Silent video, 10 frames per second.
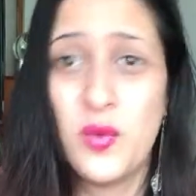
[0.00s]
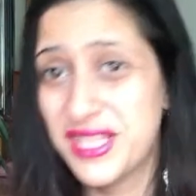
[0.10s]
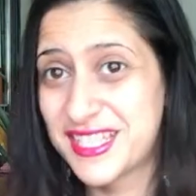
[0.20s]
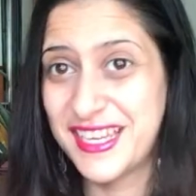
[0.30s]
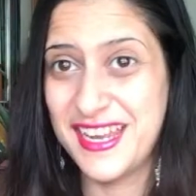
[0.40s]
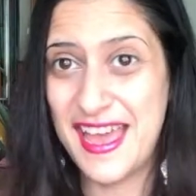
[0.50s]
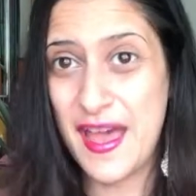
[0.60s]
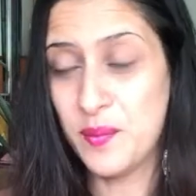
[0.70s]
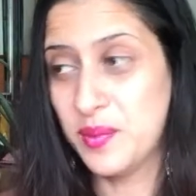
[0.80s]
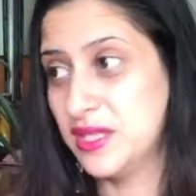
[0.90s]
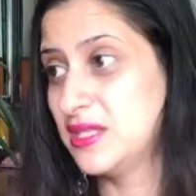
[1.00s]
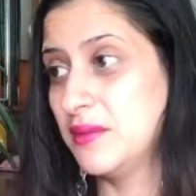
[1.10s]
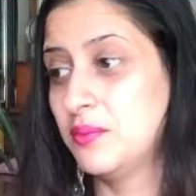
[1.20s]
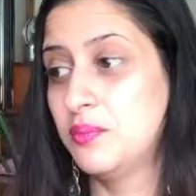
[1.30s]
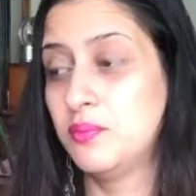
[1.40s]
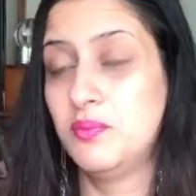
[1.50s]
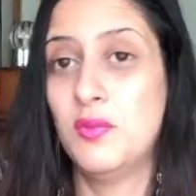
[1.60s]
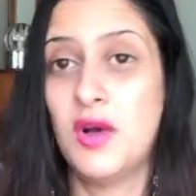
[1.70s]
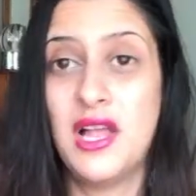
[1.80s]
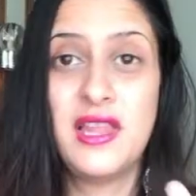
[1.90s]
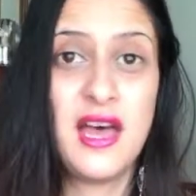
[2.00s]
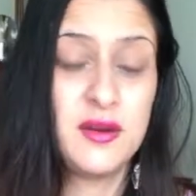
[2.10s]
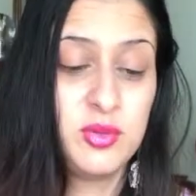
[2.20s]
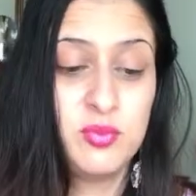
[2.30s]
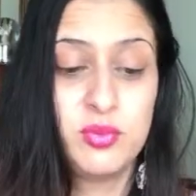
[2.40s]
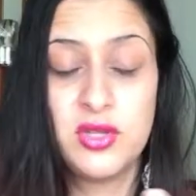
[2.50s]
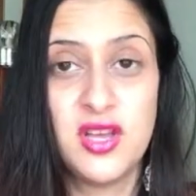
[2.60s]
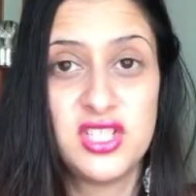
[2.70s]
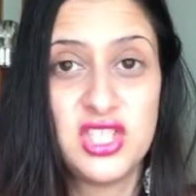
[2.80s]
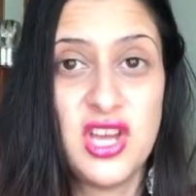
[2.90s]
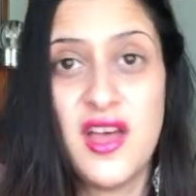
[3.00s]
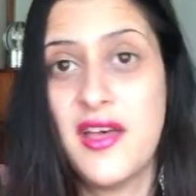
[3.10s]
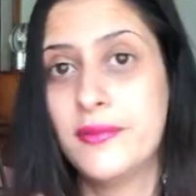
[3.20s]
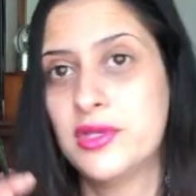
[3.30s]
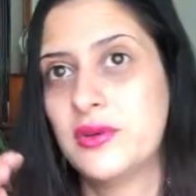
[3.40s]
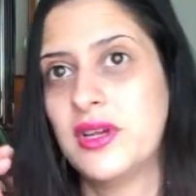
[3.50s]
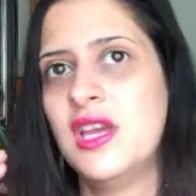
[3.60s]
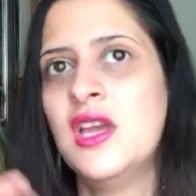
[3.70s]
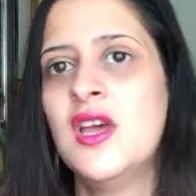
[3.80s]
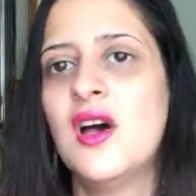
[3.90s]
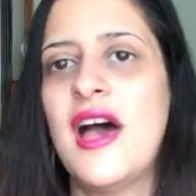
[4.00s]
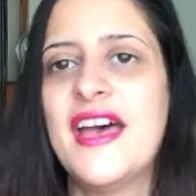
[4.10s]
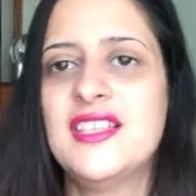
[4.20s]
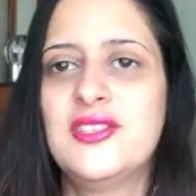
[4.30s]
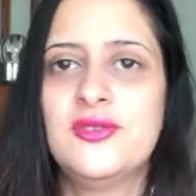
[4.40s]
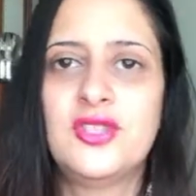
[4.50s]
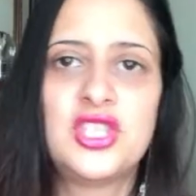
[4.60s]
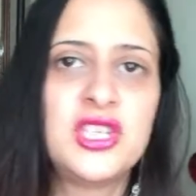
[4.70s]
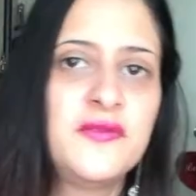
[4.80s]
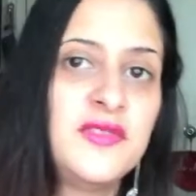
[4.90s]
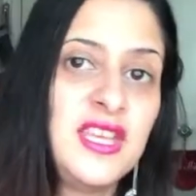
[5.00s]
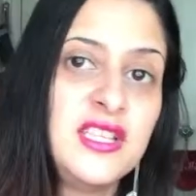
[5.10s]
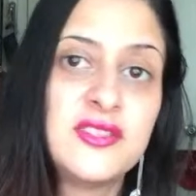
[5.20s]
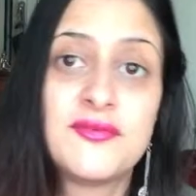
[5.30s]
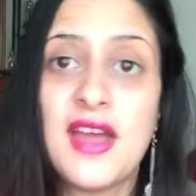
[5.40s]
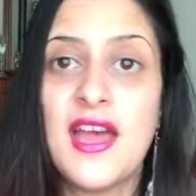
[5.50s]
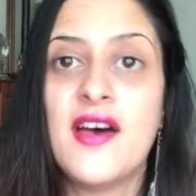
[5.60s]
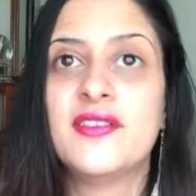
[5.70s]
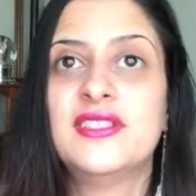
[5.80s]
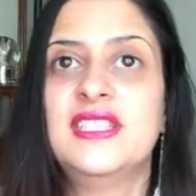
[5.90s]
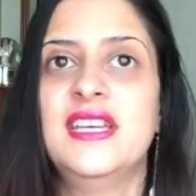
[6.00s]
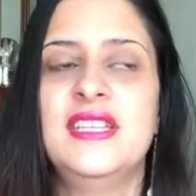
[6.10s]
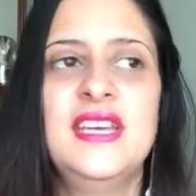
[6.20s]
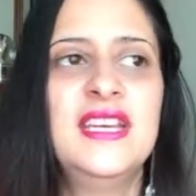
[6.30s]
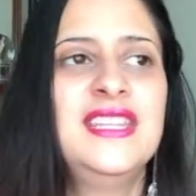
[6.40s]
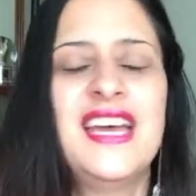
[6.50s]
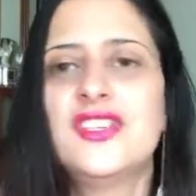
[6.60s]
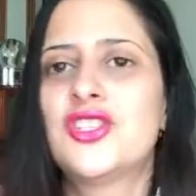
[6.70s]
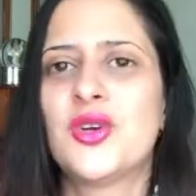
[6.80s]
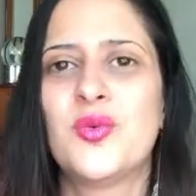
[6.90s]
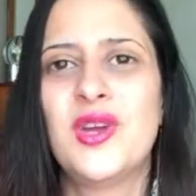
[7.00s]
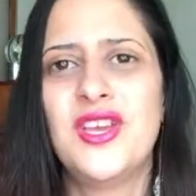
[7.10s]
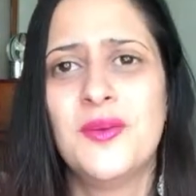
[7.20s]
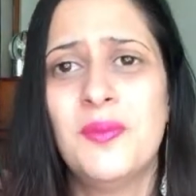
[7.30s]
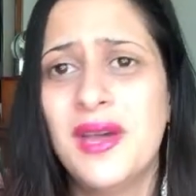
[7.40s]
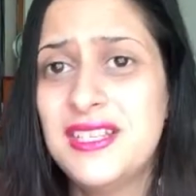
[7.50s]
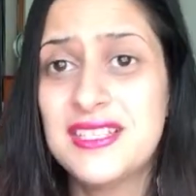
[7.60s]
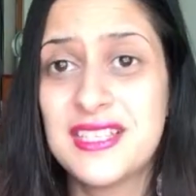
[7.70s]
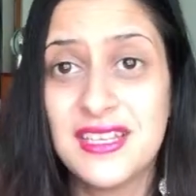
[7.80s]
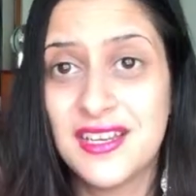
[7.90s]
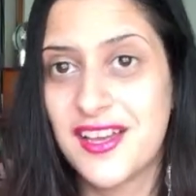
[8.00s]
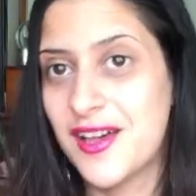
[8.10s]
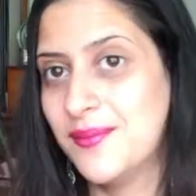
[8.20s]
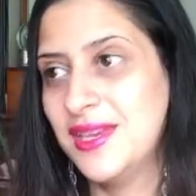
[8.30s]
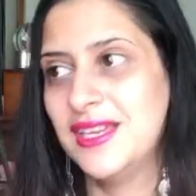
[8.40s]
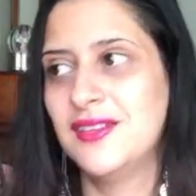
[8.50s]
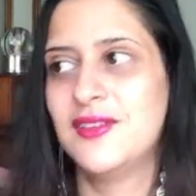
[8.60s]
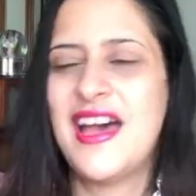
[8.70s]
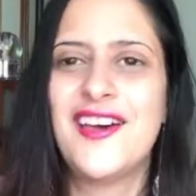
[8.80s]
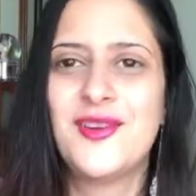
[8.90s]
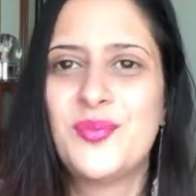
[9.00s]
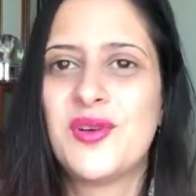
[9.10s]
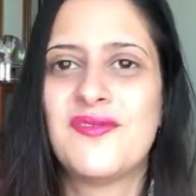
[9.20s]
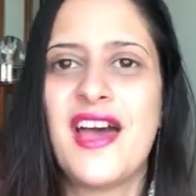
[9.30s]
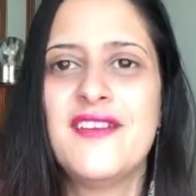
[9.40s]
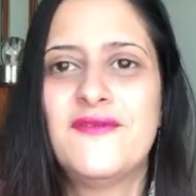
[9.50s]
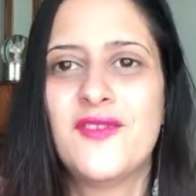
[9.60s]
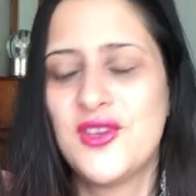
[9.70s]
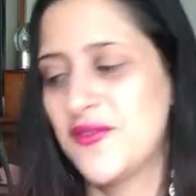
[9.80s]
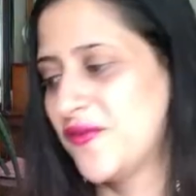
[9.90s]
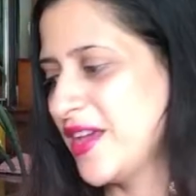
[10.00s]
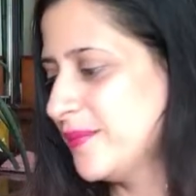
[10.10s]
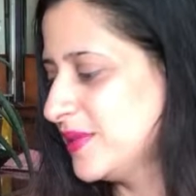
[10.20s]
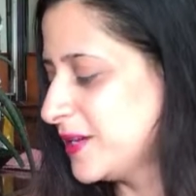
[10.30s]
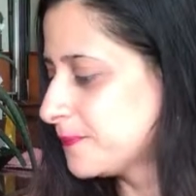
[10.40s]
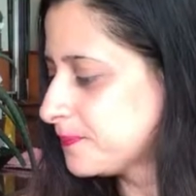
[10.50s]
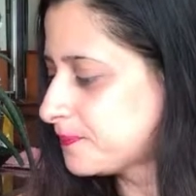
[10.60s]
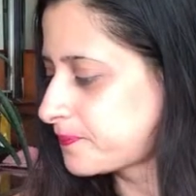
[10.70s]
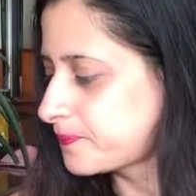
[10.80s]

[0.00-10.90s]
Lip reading: what's going to happen. A lot of people lost jobs or had to shift things around, and not sure where your money's going to come in and how to provide for your family.